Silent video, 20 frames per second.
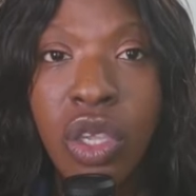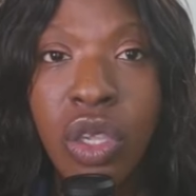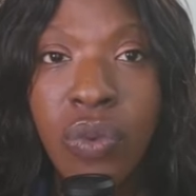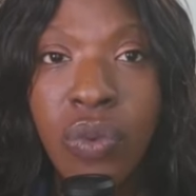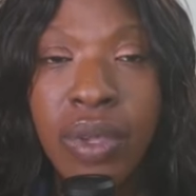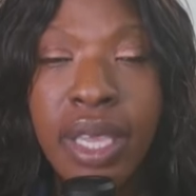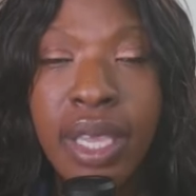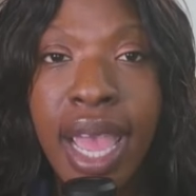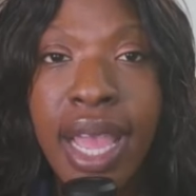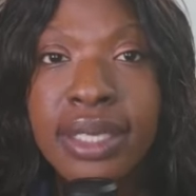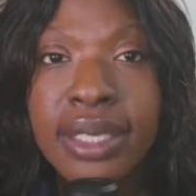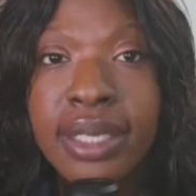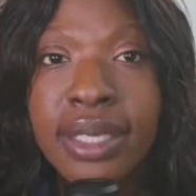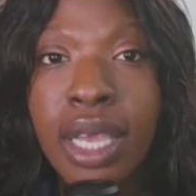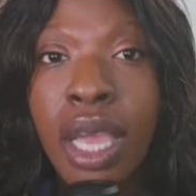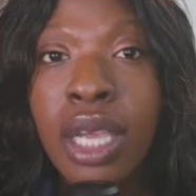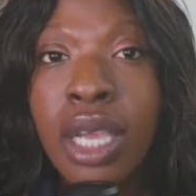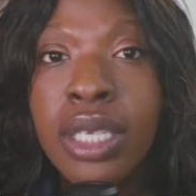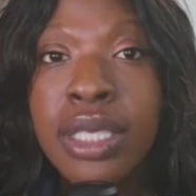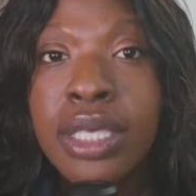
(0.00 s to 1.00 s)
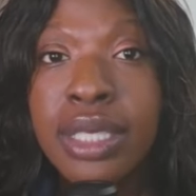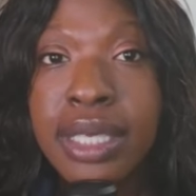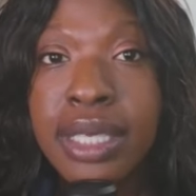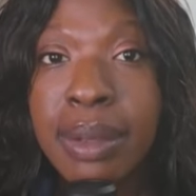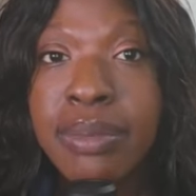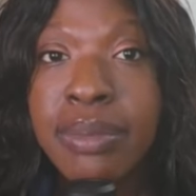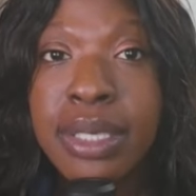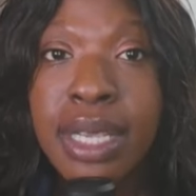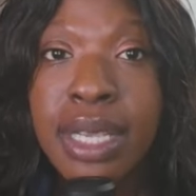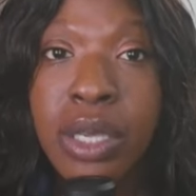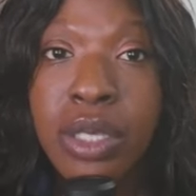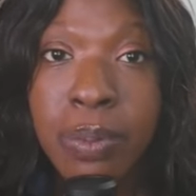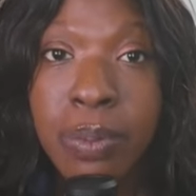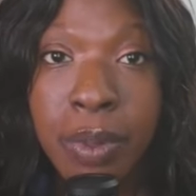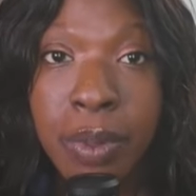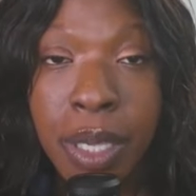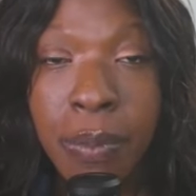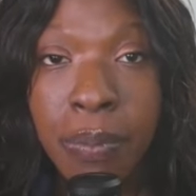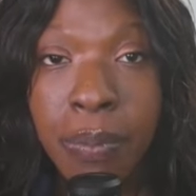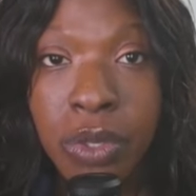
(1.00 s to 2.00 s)
you get stem cells
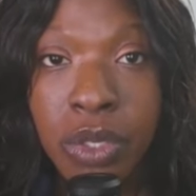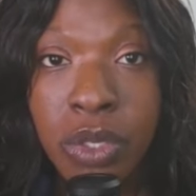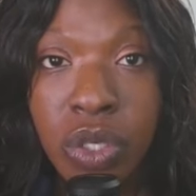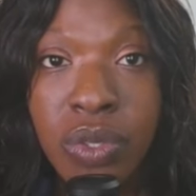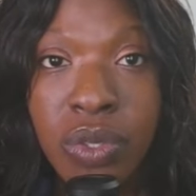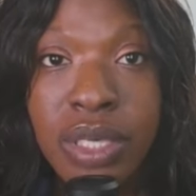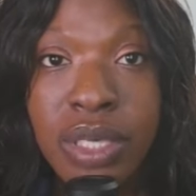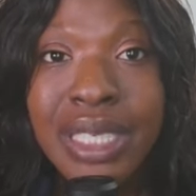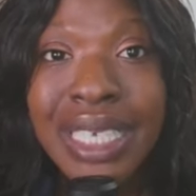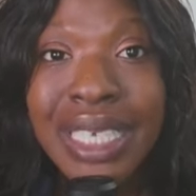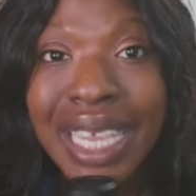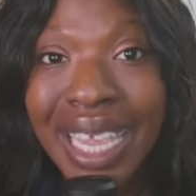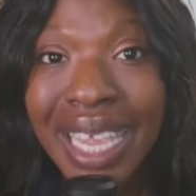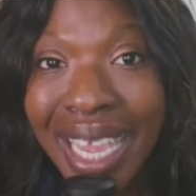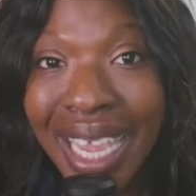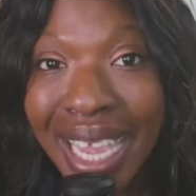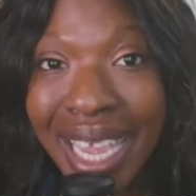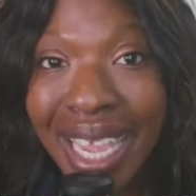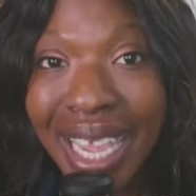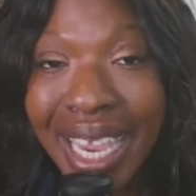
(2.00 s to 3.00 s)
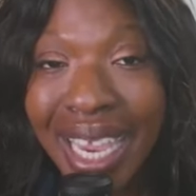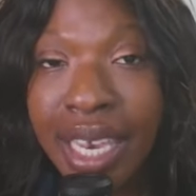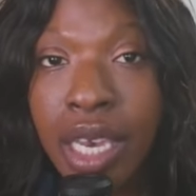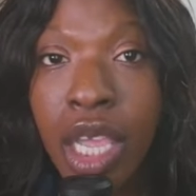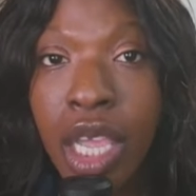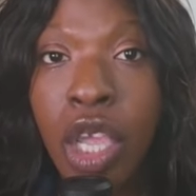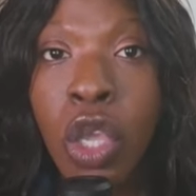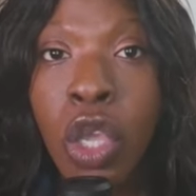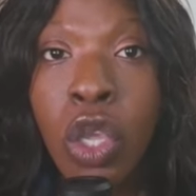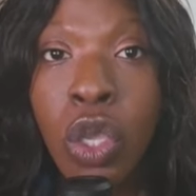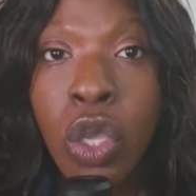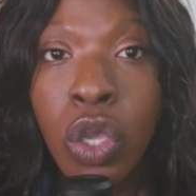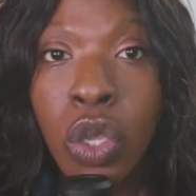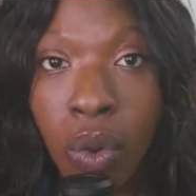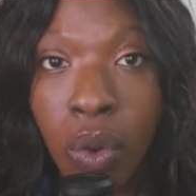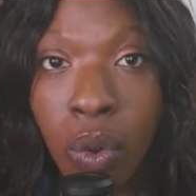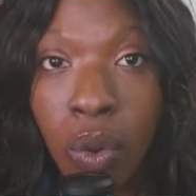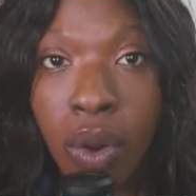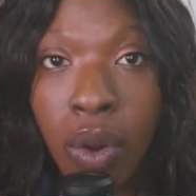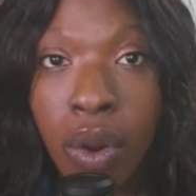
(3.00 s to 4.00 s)
being produced in
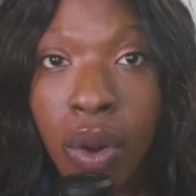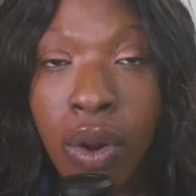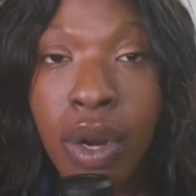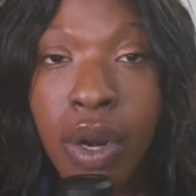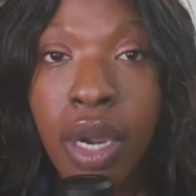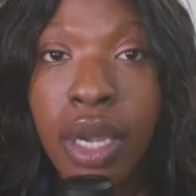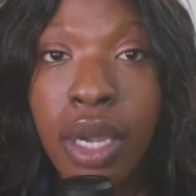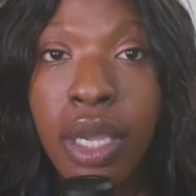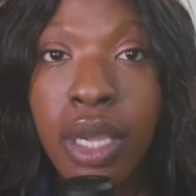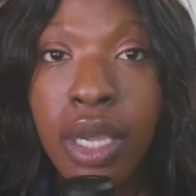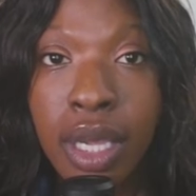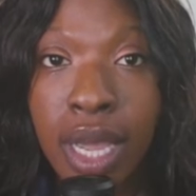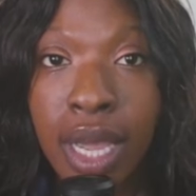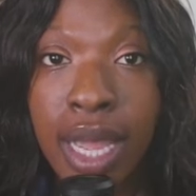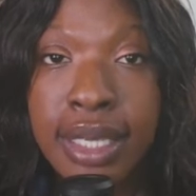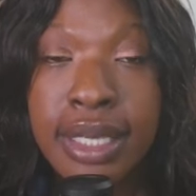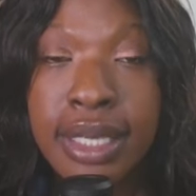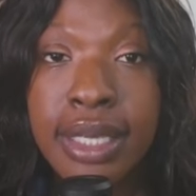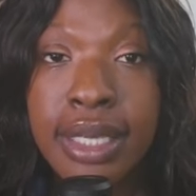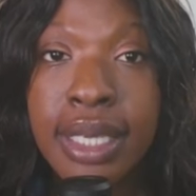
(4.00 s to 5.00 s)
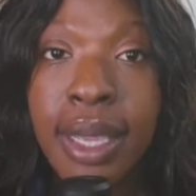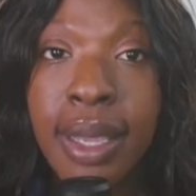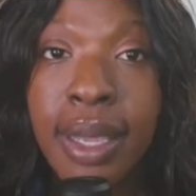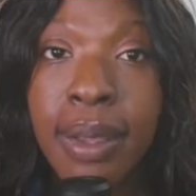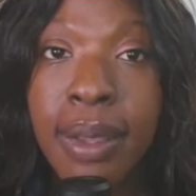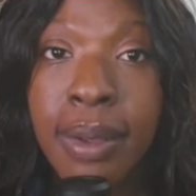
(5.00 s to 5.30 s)
your gut